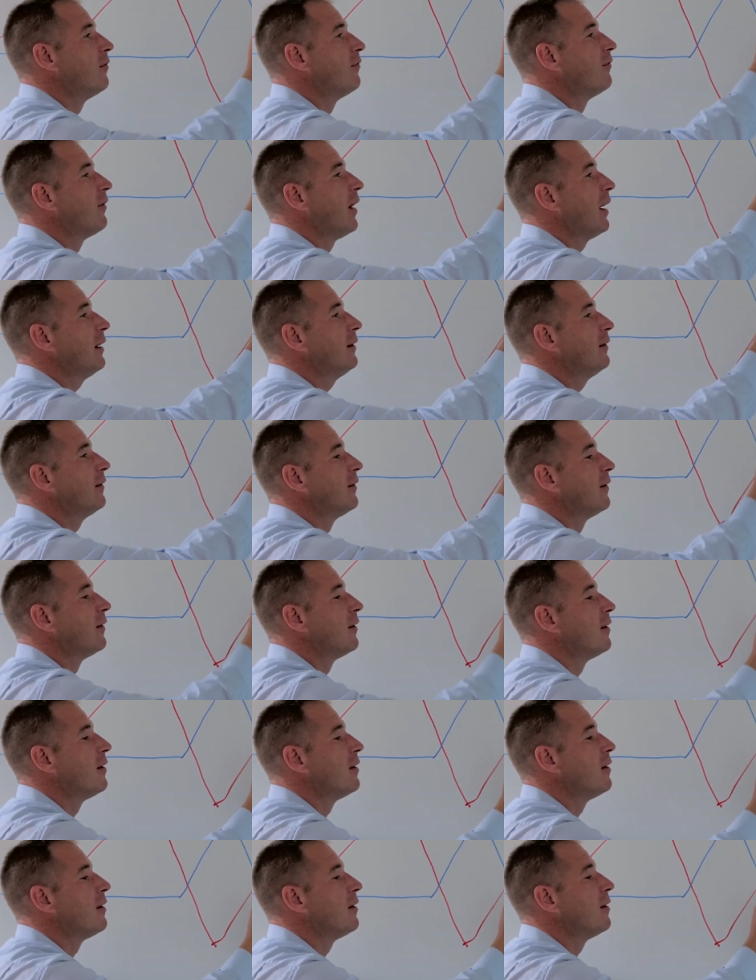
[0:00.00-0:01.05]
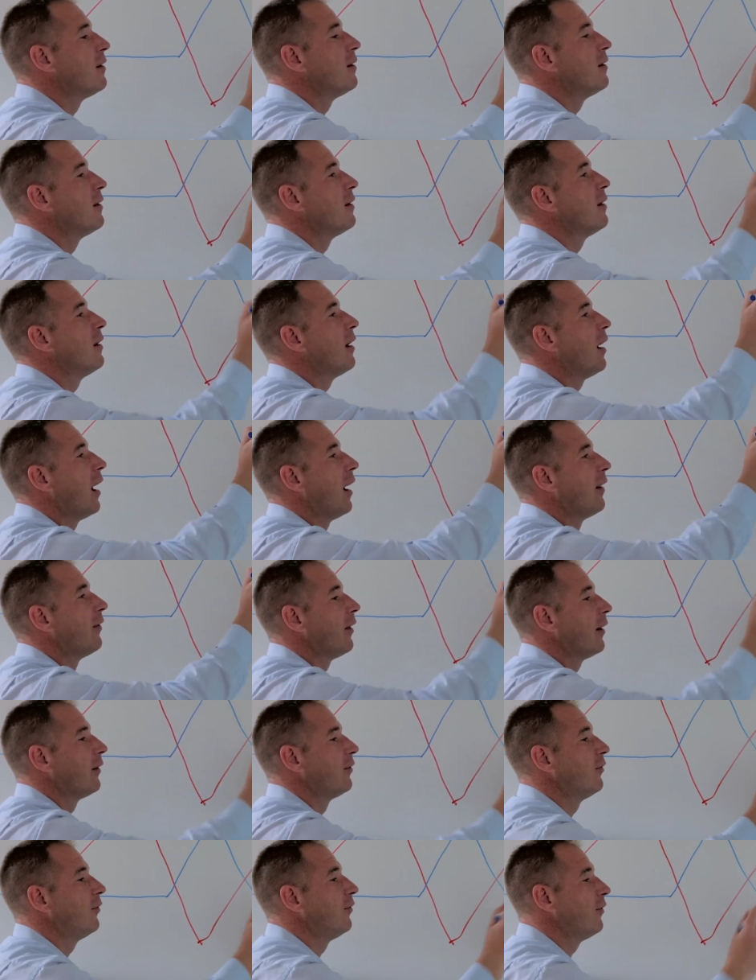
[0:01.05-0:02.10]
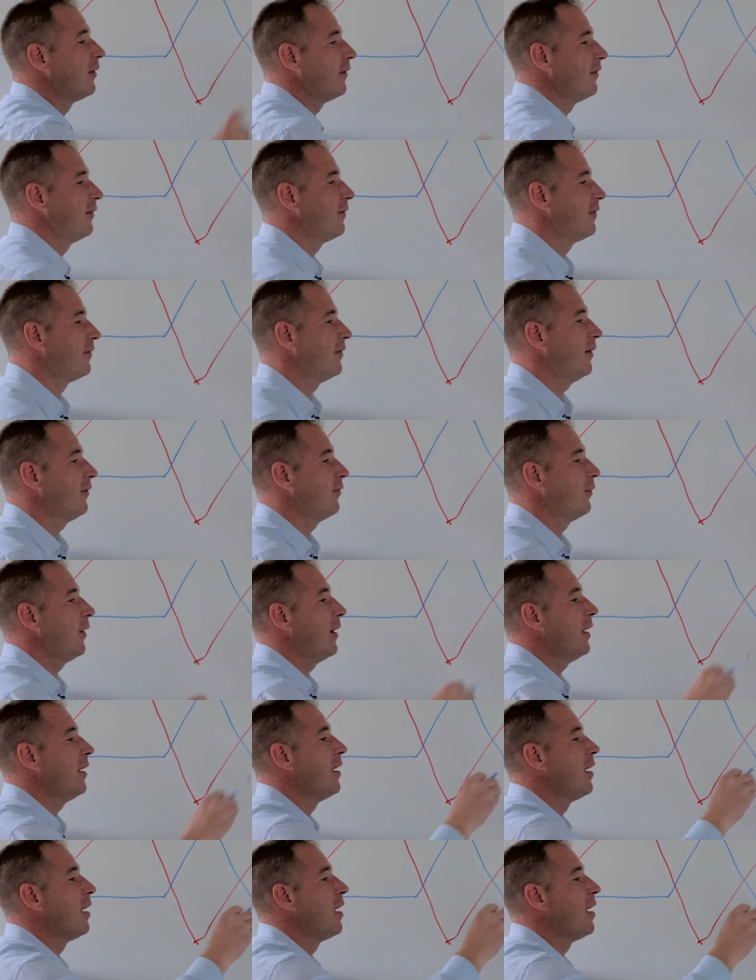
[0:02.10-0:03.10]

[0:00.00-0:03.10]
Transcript: Right? And I do this this way.